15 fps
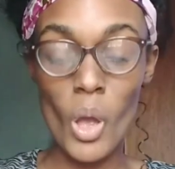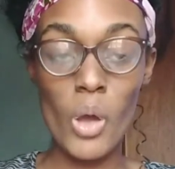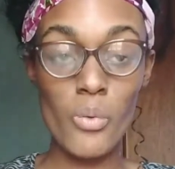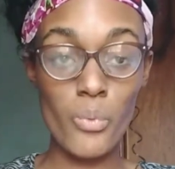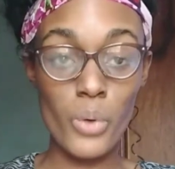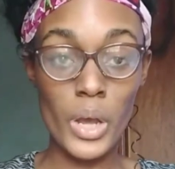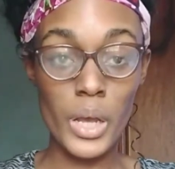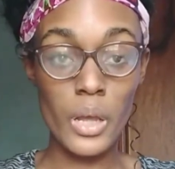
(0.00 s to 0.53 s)

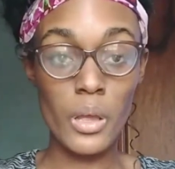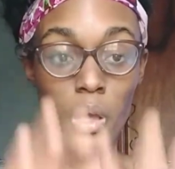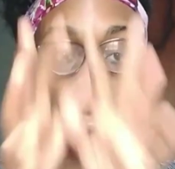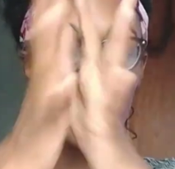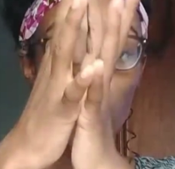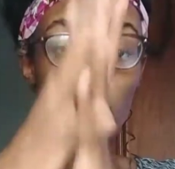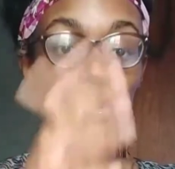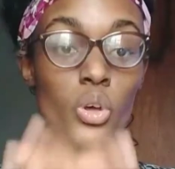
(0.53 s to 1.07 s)
right?
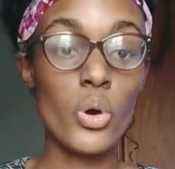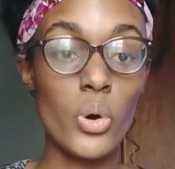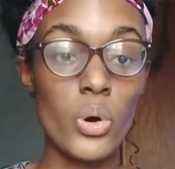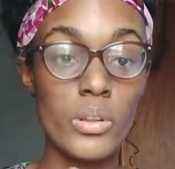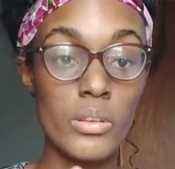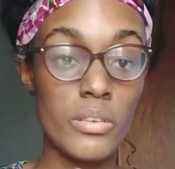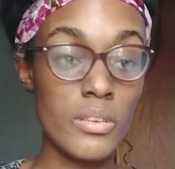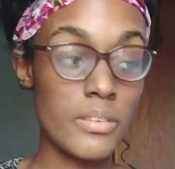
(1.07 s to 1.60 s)
So
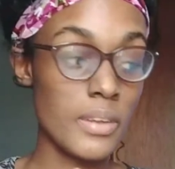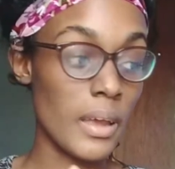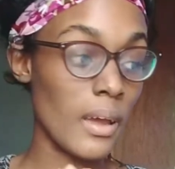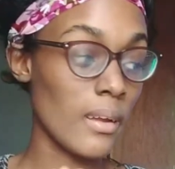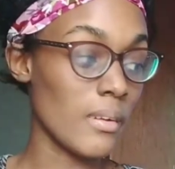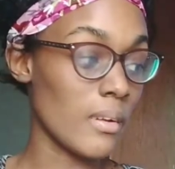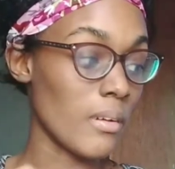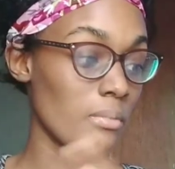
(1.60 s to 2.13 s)
this is the
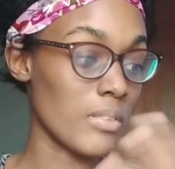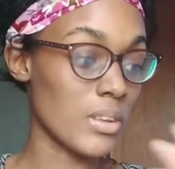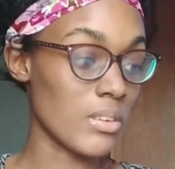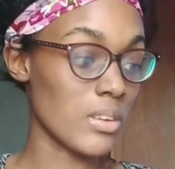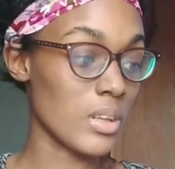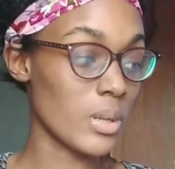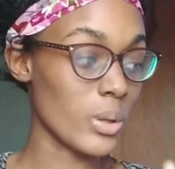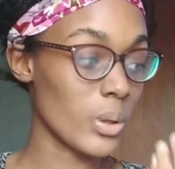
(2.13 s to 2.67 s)
end of this
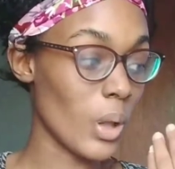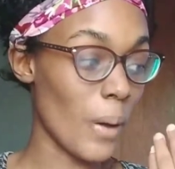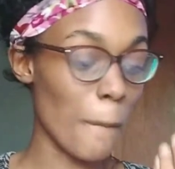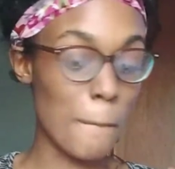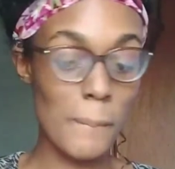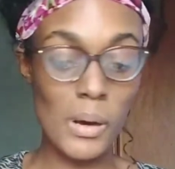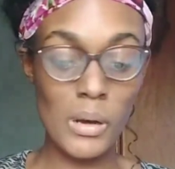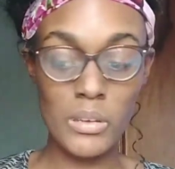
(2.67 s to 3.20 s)
little
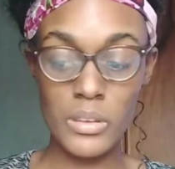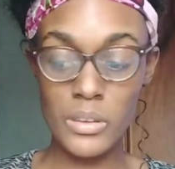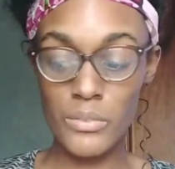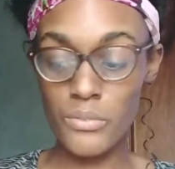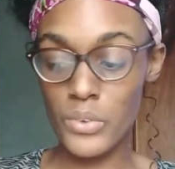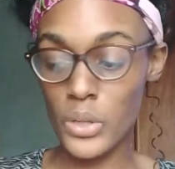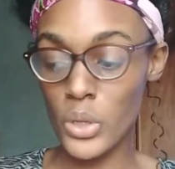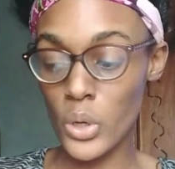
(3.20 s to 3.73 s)
unboxing
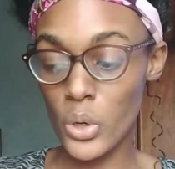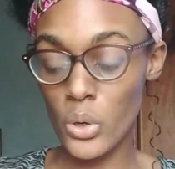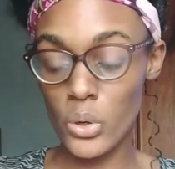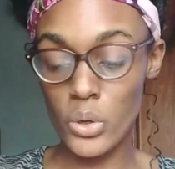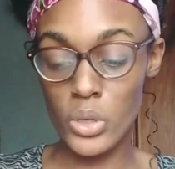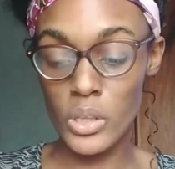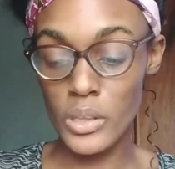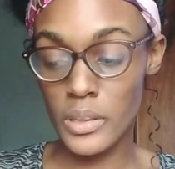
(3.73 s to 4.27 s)

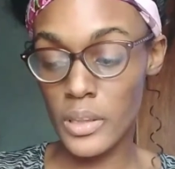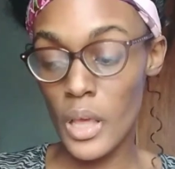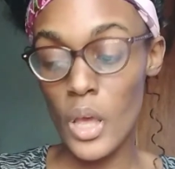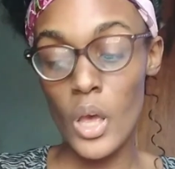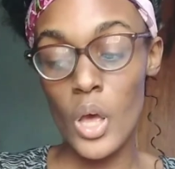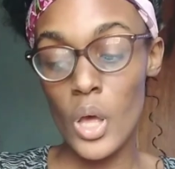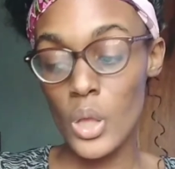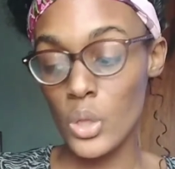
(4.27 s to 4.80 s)
videos.
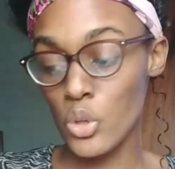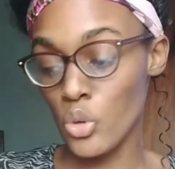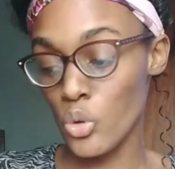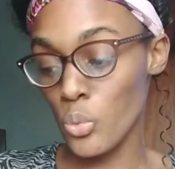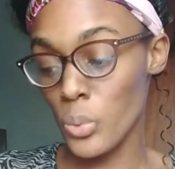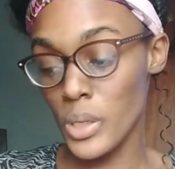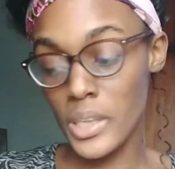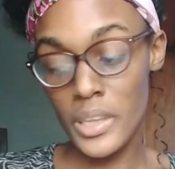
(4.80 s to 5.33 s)
You
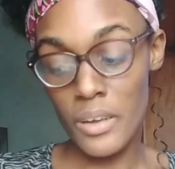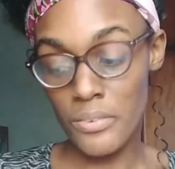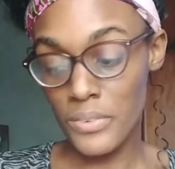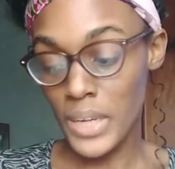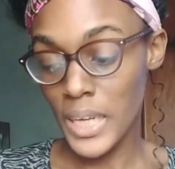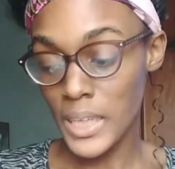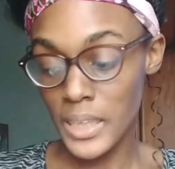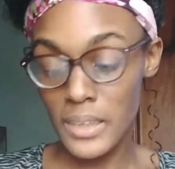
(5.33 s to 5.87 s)
would
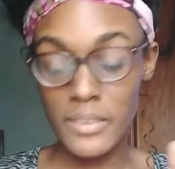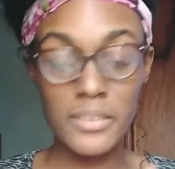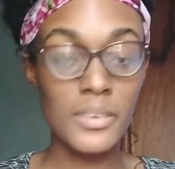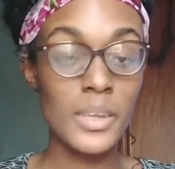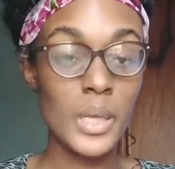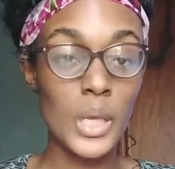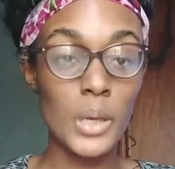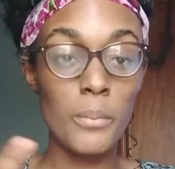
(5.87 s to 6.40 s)
definitely
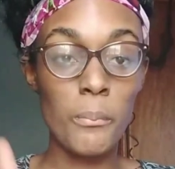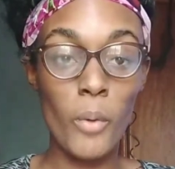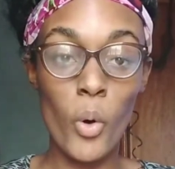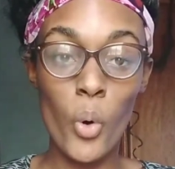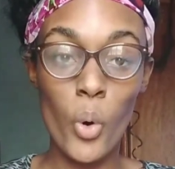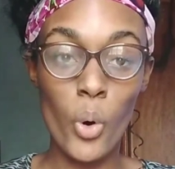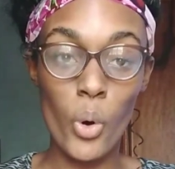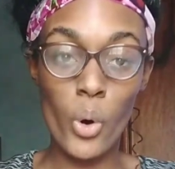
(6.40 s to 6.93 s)
see
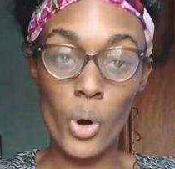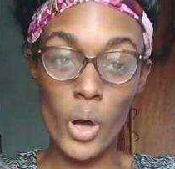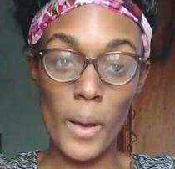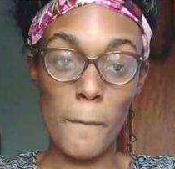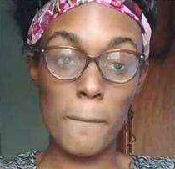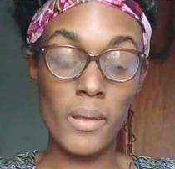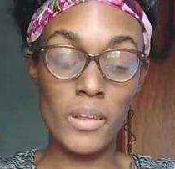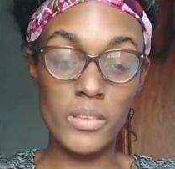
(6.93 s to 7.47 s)
more
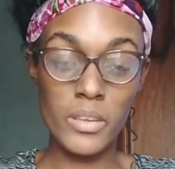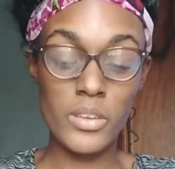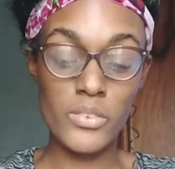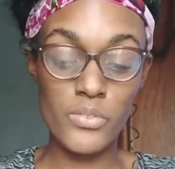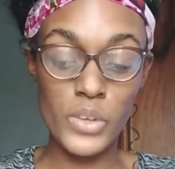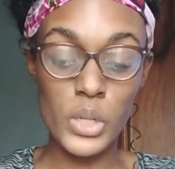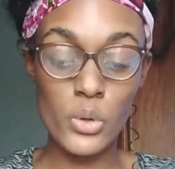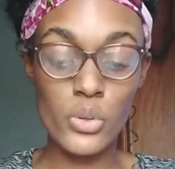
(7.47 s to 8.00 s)
business
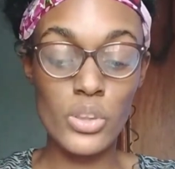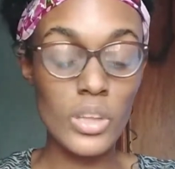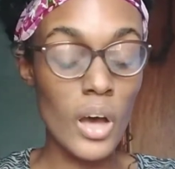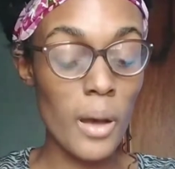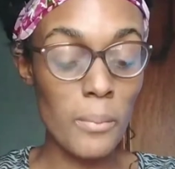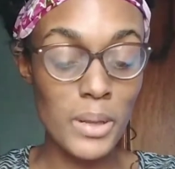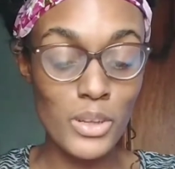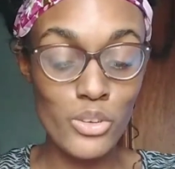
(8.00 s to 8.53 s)
videos
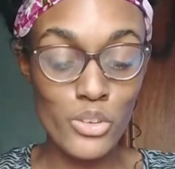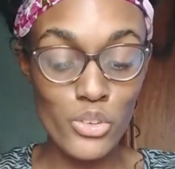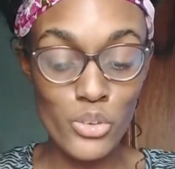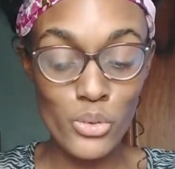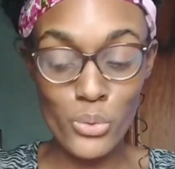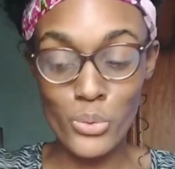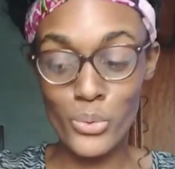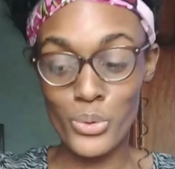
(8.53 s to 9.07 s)
coming
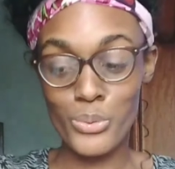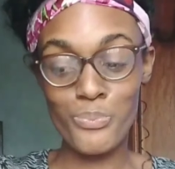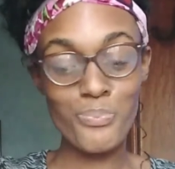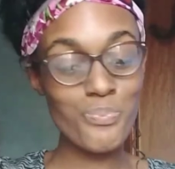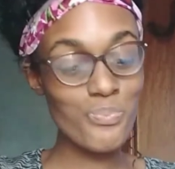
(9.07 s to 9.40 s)
soon.